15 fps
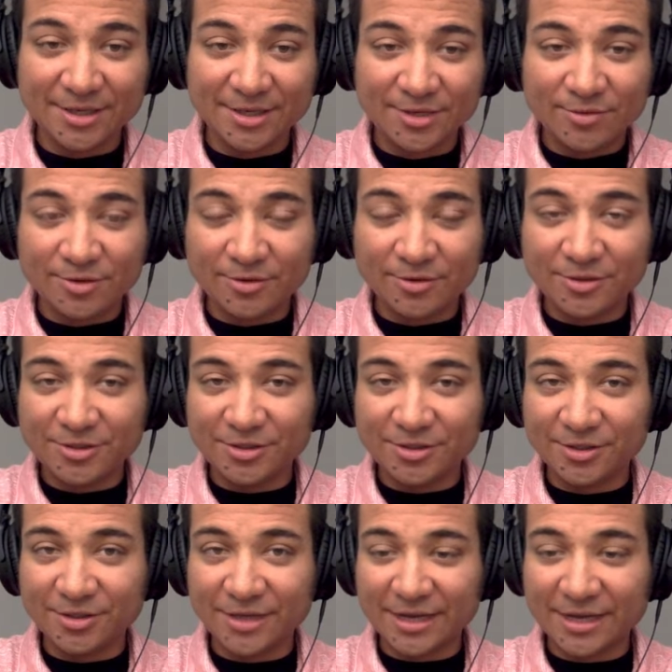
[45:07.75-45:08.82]
we're going to
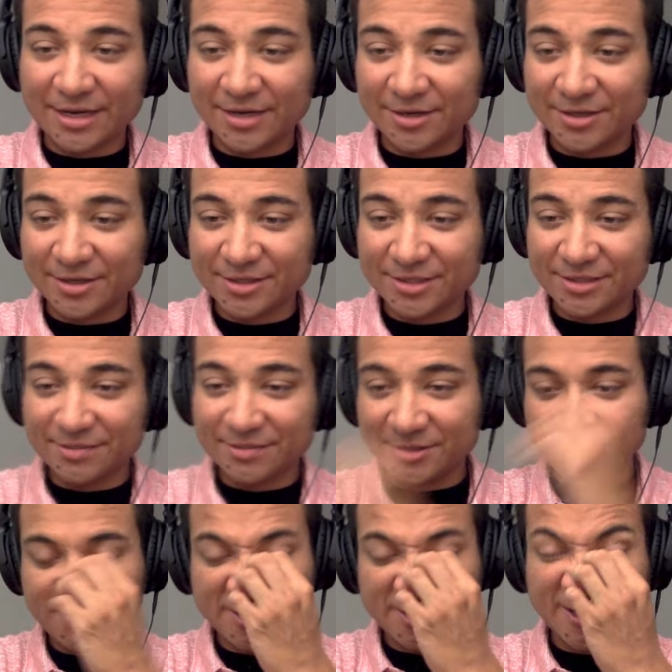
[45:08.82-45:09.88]
look at our syllabus,
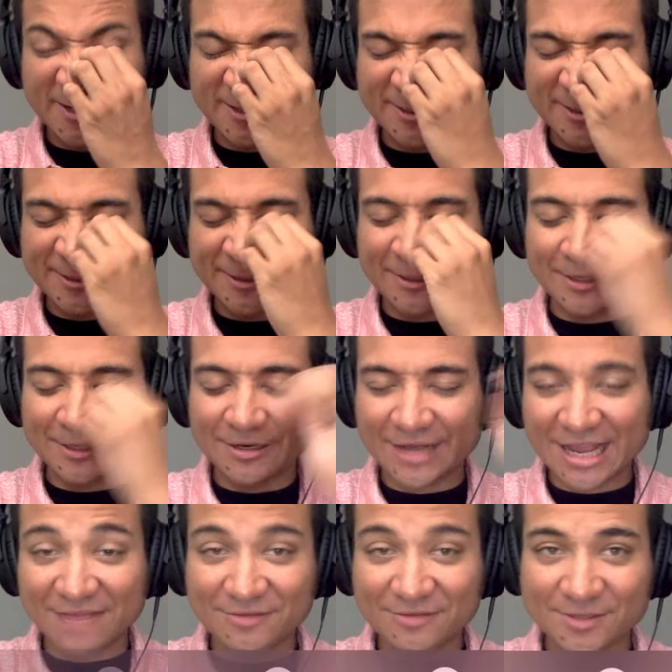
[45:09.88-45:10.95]
our
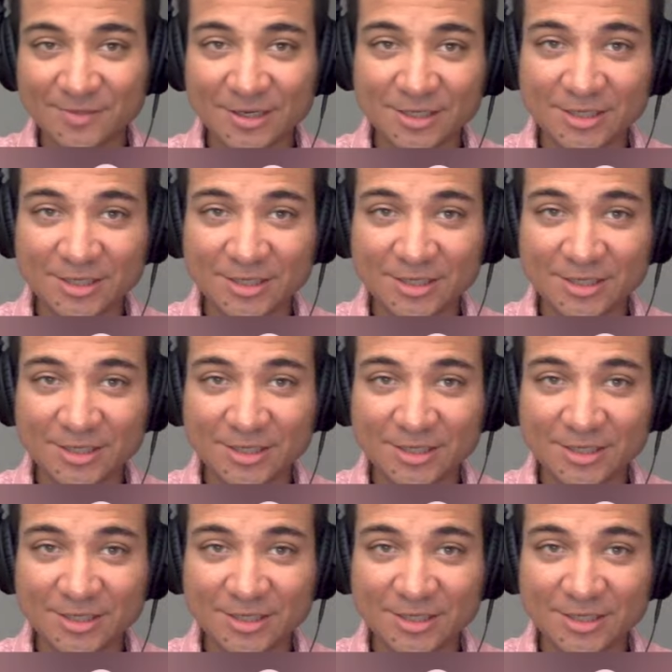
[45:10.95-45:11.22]
Canvas page